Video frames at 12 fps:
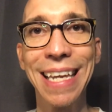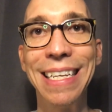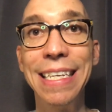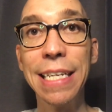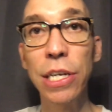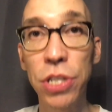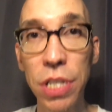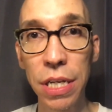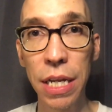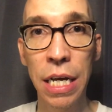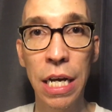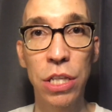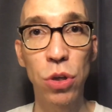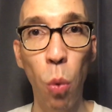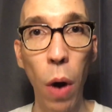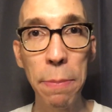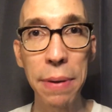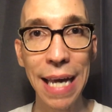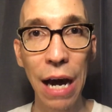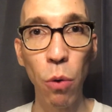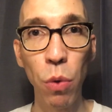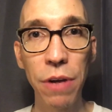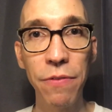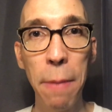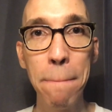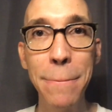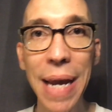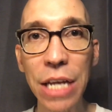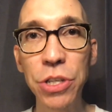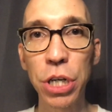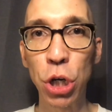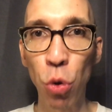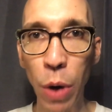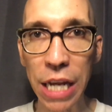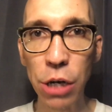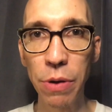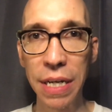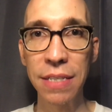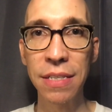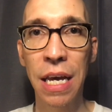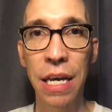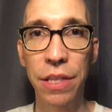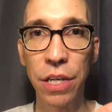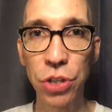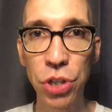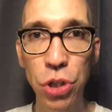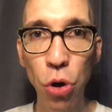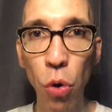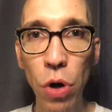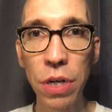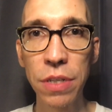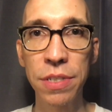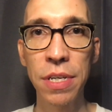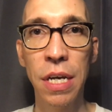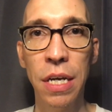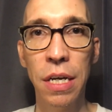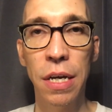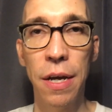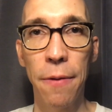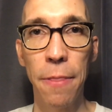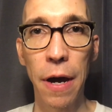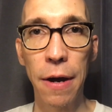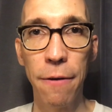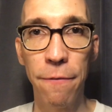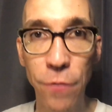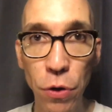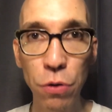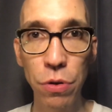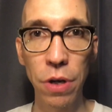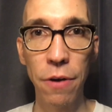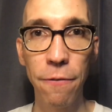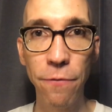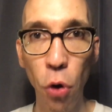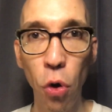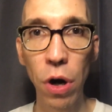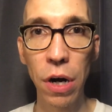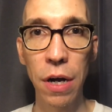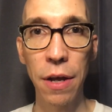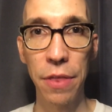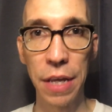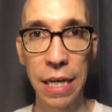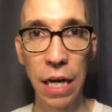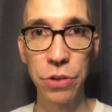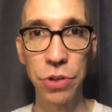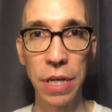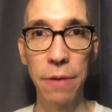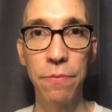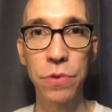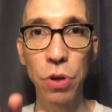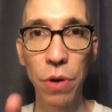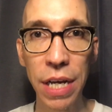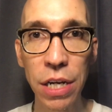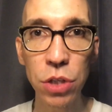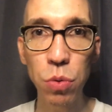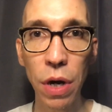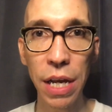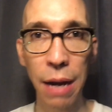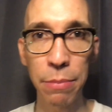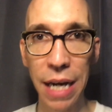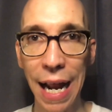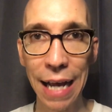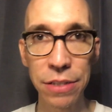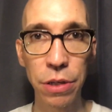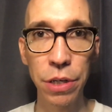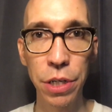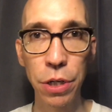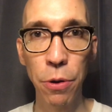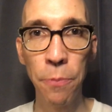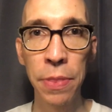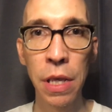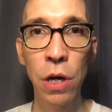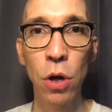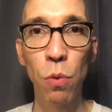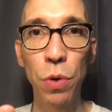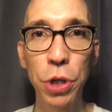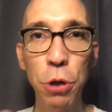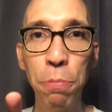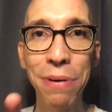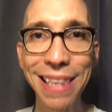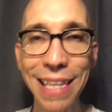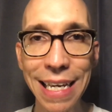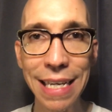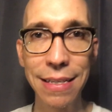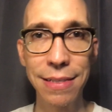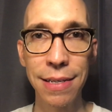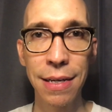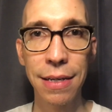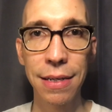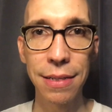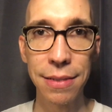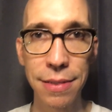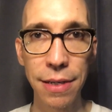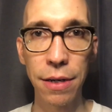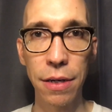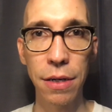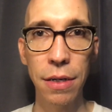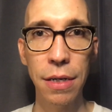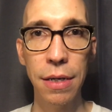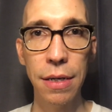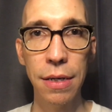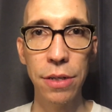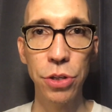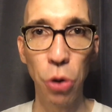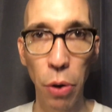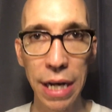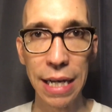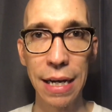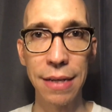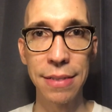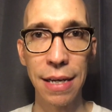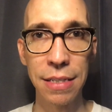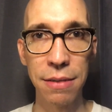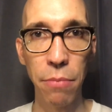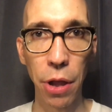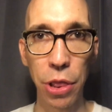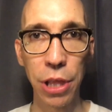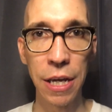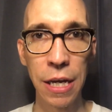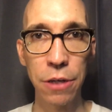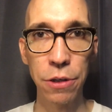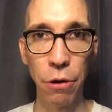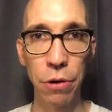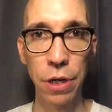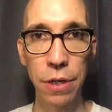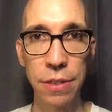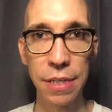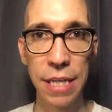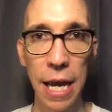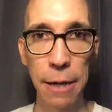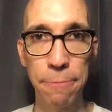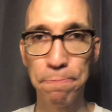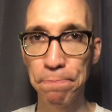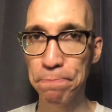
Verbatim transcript: in addition to wiping out one of the major granaries that stores uh, food for the country. So here's what I'm going to ask you to do. Will you please consider joining us as a monthly donor today?